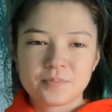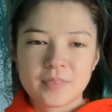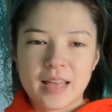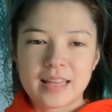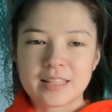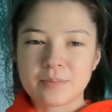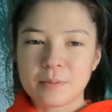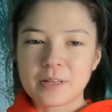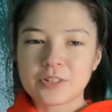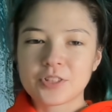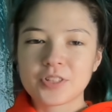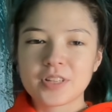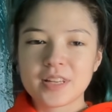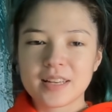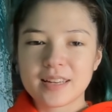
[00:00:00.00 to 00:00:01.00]

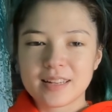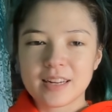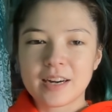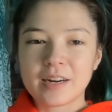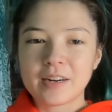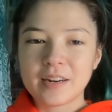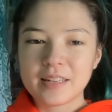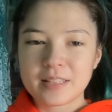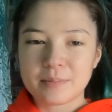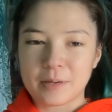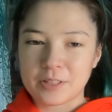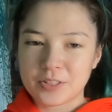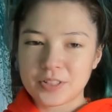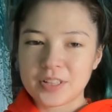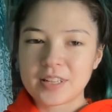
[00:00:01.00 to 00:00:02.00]

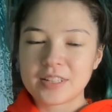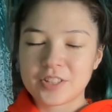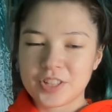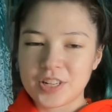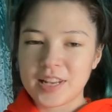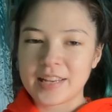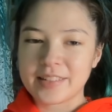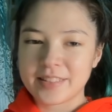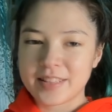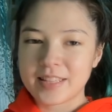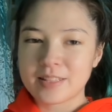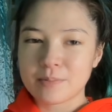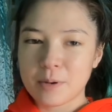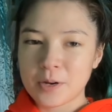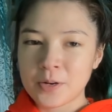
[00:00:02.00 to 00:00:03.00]
Especially she hits
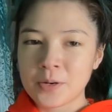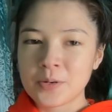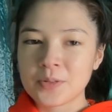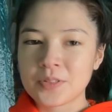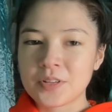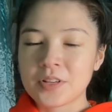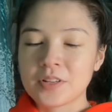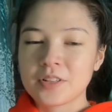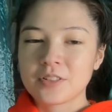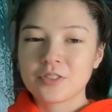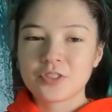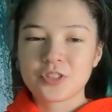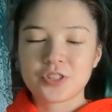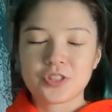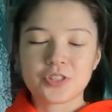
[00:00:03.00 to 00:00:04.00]
this pose
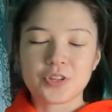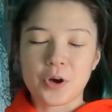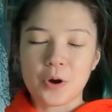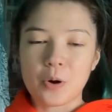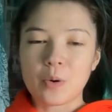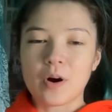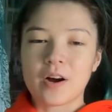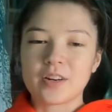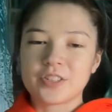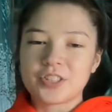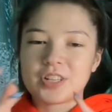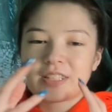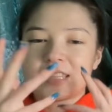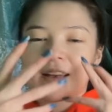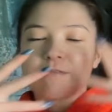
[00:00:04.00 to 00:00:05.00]
so hard. She
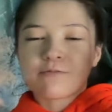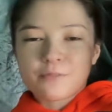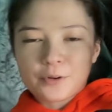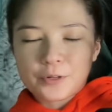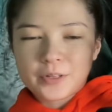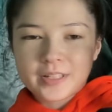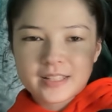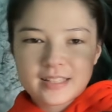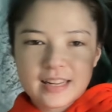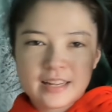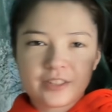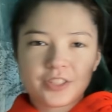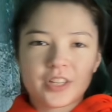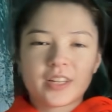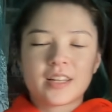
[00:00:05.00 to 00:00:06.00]
gets that full
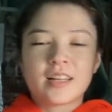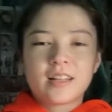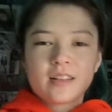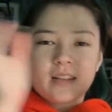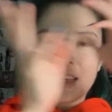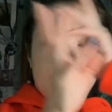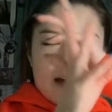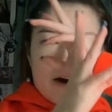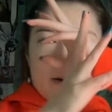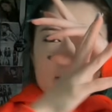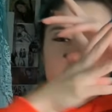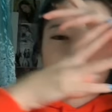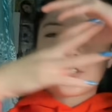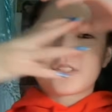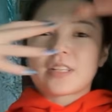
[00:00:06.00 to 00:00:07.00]
extension. Like it
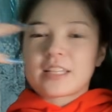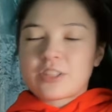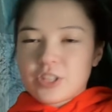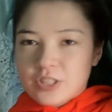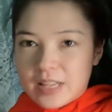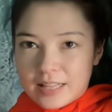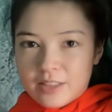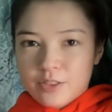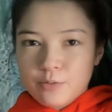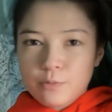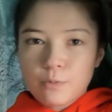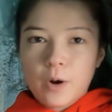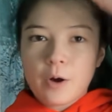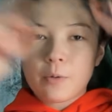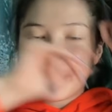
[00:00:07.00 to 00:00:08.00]
almost looks like she's like
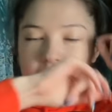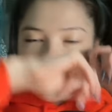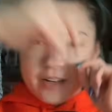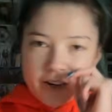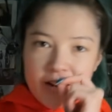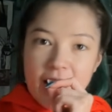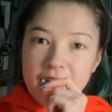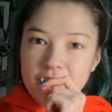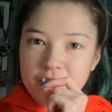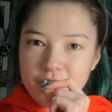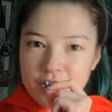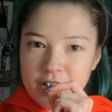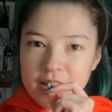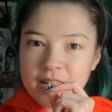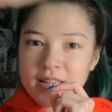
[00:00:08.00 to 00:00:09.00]
throwing her
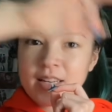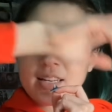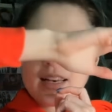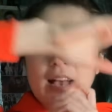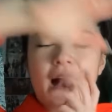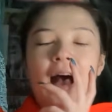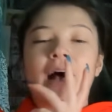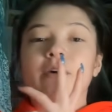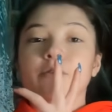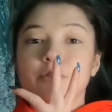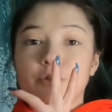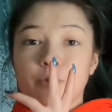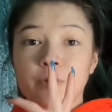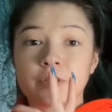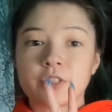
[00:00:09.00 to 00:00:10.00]
energy out
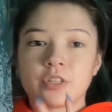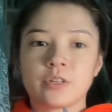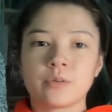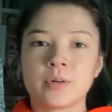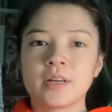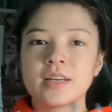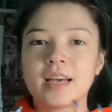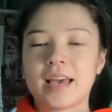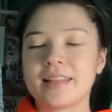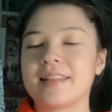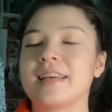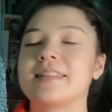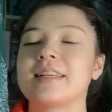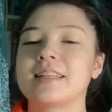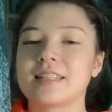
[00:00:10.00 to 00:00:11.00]
towards you. And
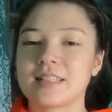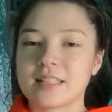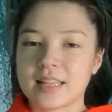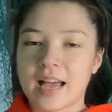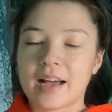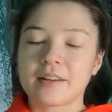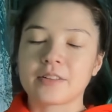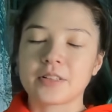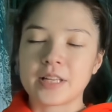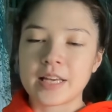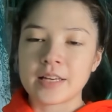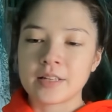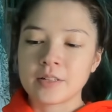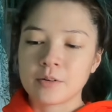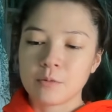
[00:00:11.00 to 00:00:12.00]
that's
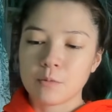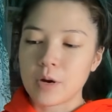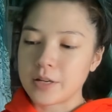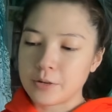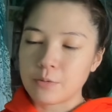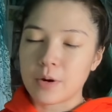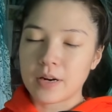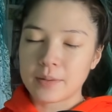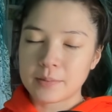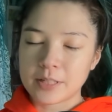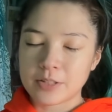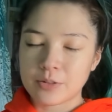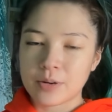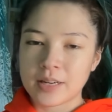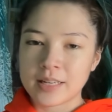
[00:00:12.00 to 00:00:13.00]
exactly what you want to be
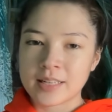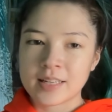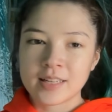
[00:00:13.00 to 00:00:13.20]
doing